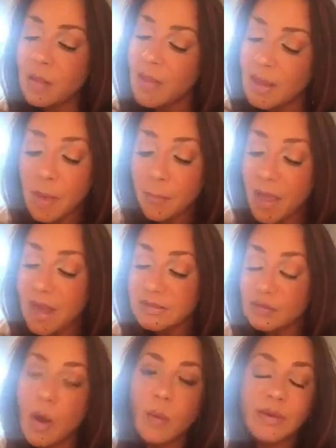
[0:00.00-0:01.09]
Like my
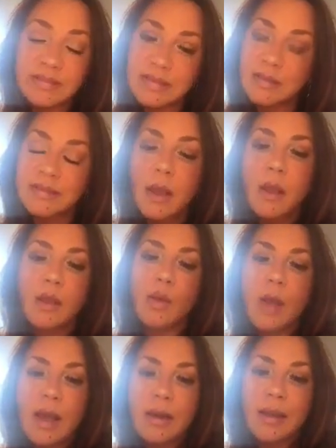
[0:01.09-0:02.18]
pastor always says, you
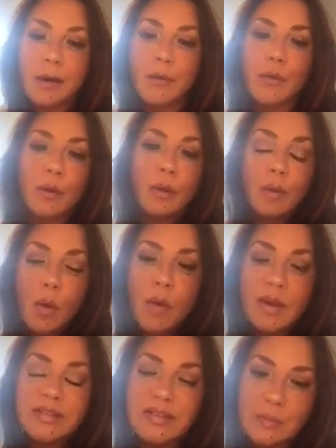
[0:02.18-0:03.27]
got to get under the
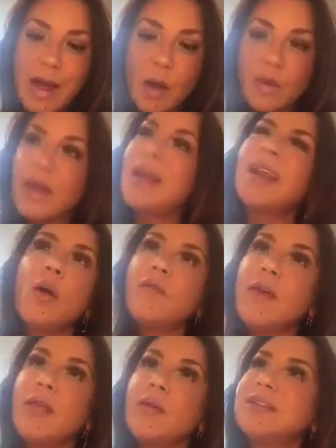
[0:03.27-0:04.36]
glory spout. You got to
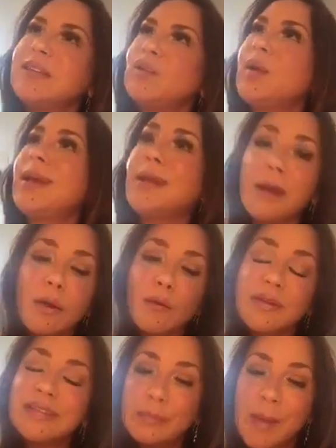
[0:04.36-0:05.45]
get under
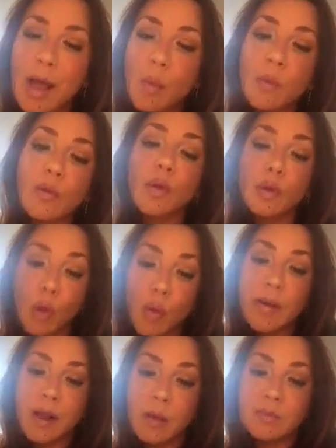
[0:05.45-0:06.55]
the spout where the
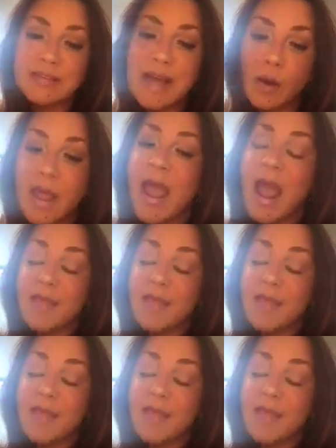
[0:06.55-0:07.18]
glory comes out.